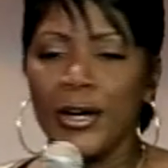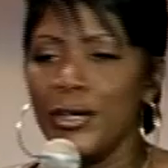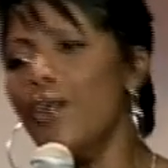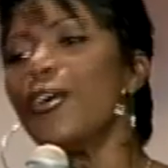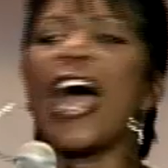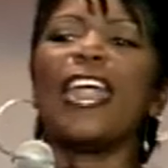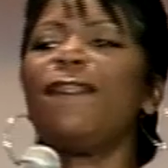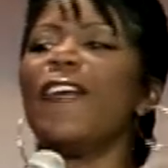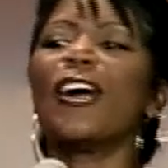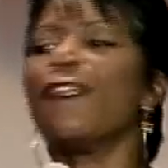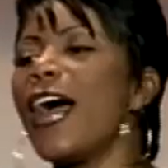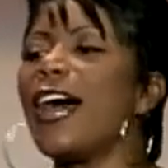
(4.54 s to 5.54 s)
You gotta
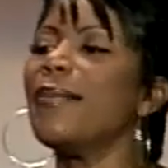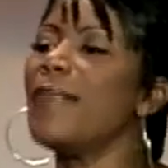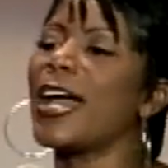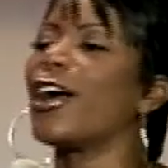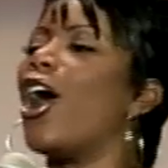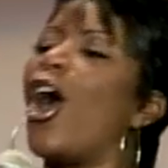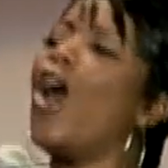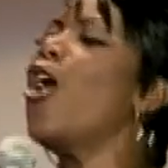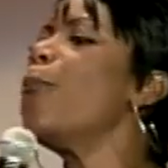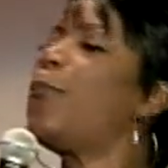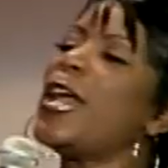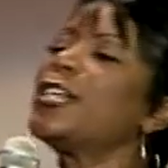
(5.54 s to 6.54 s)
fuck around and make a
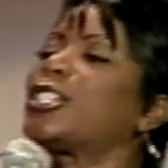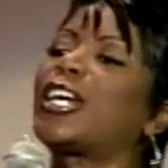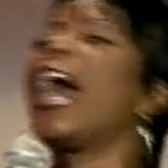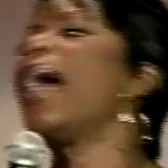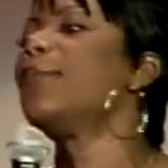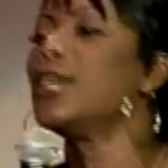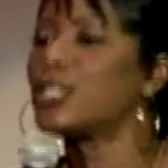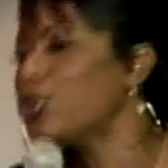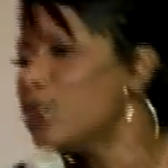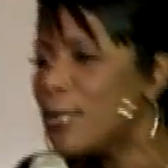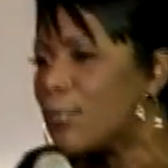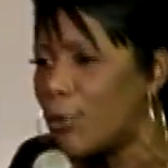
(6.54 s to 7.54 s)
whole peach cobbler
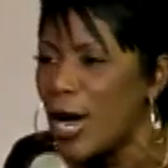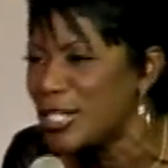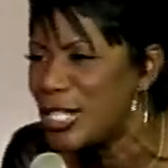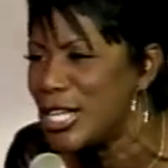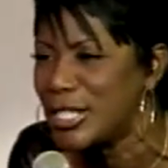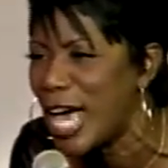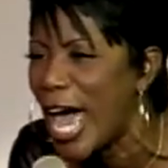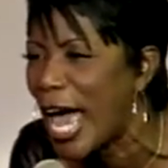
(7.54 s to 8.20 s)
to impress his